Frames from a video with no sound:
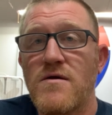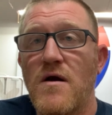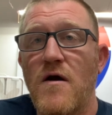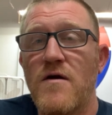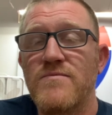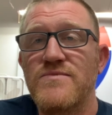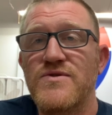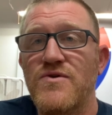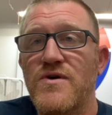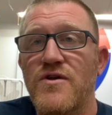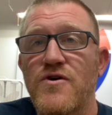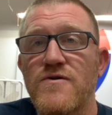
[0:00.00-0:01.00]
arms, you
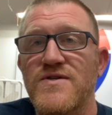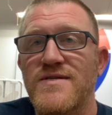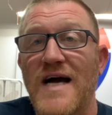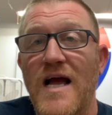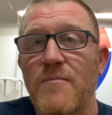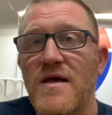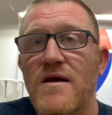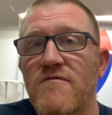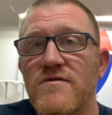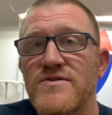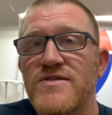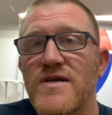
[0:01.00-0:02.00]
can use the timing
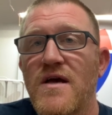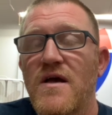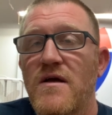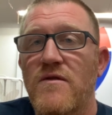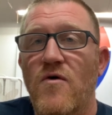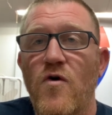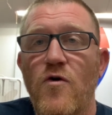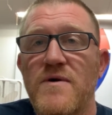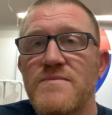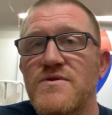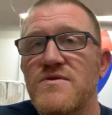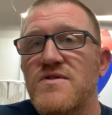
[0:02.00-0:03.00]
covers, the oil
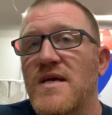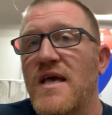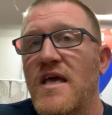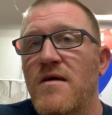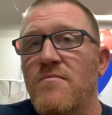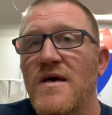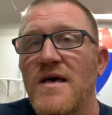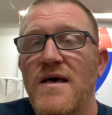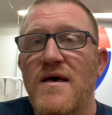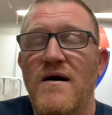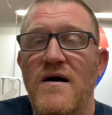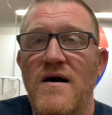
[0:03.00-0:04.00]
pumps are the same.
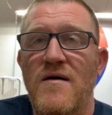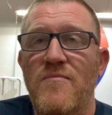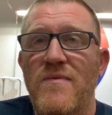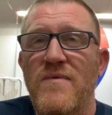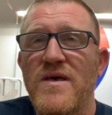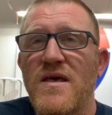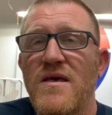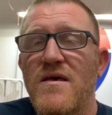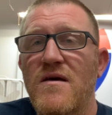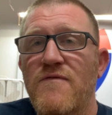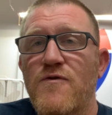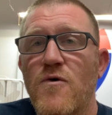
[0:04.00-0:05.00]

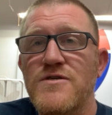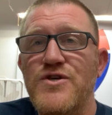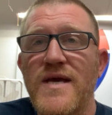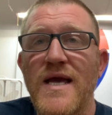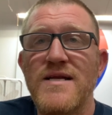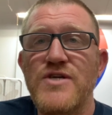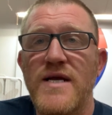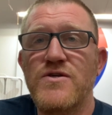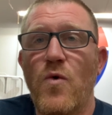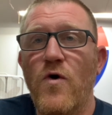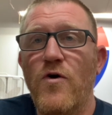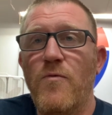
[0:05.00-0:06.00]
Of course, you can't change
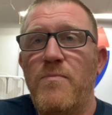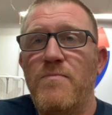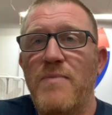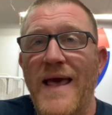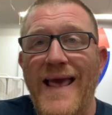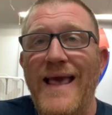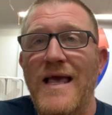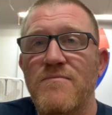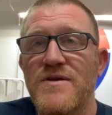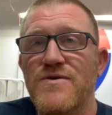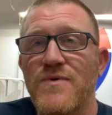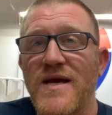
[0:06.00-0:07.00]
the oil pan
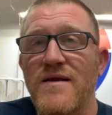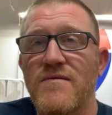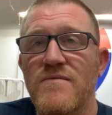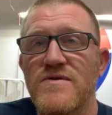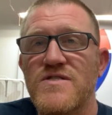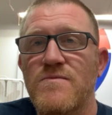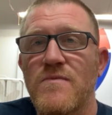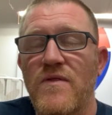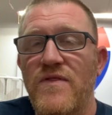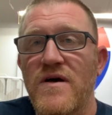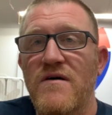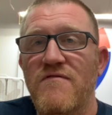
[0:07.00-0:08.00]
between
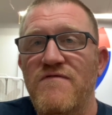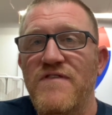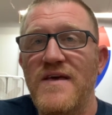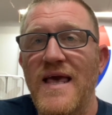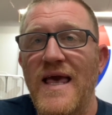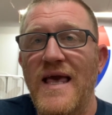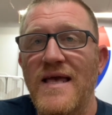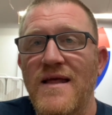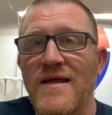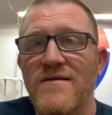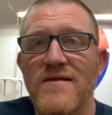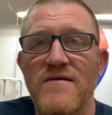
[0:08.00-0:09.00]
the V8
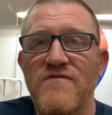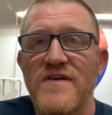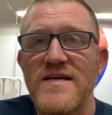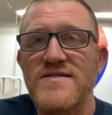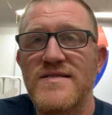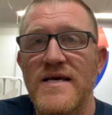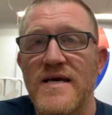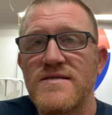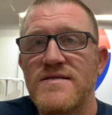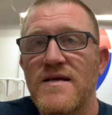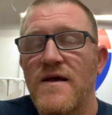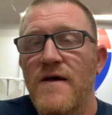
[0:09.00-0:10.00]
and the
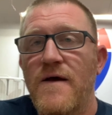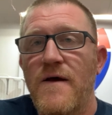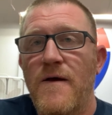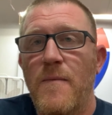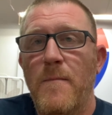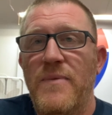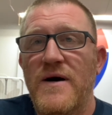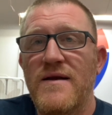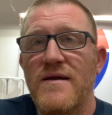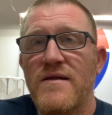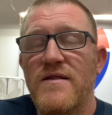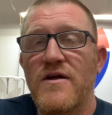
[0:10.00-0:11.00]
V6, but
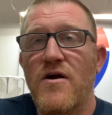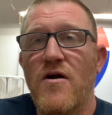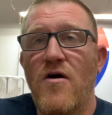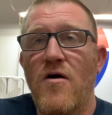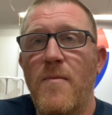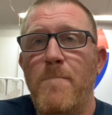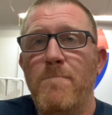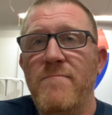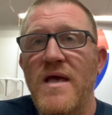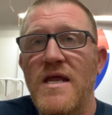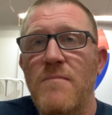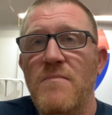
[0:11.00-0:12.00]
there are
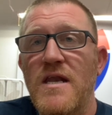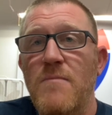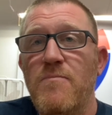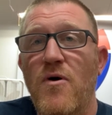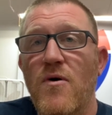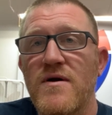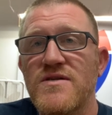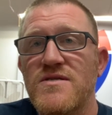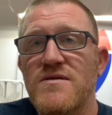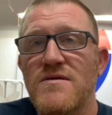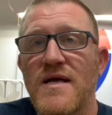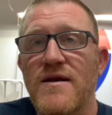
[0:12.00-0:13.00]
many
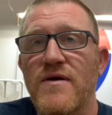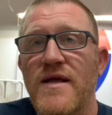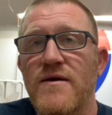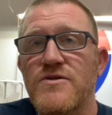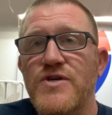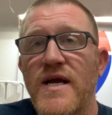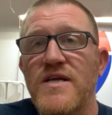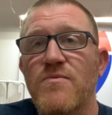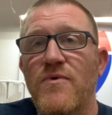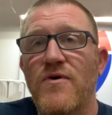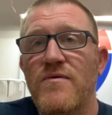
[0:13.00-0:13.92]
parts that are interchangeable.